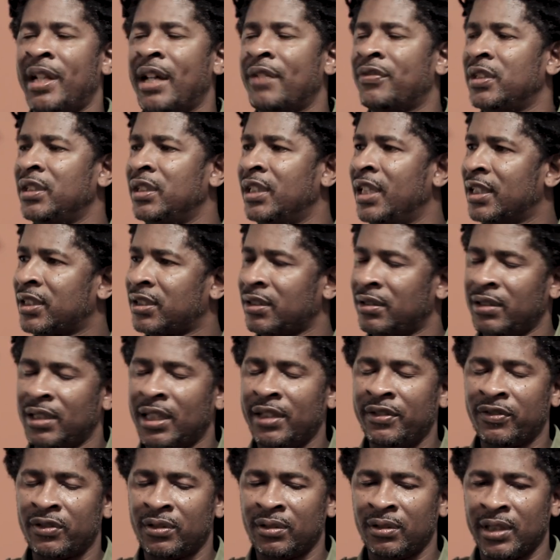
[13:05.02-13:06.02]
and after he
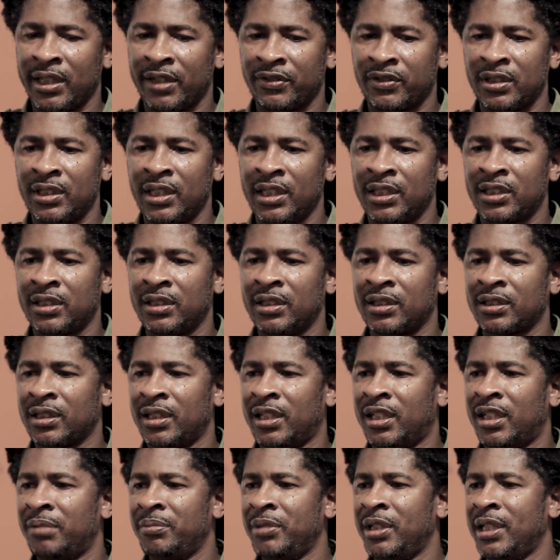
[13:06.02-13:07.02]
left the Nation of
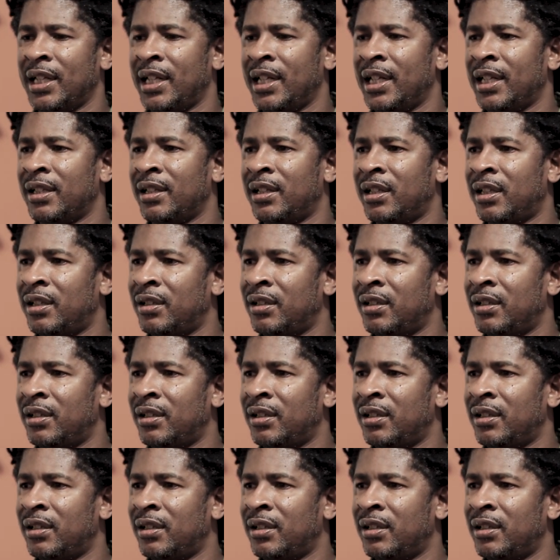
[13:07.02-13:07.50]
Islam, he had